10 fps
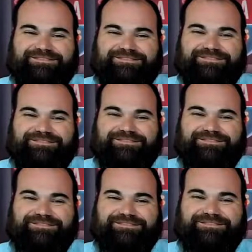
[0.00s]

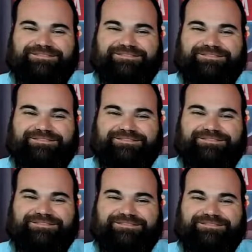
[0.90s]

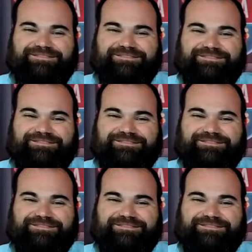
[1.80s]
This person isn't speaking.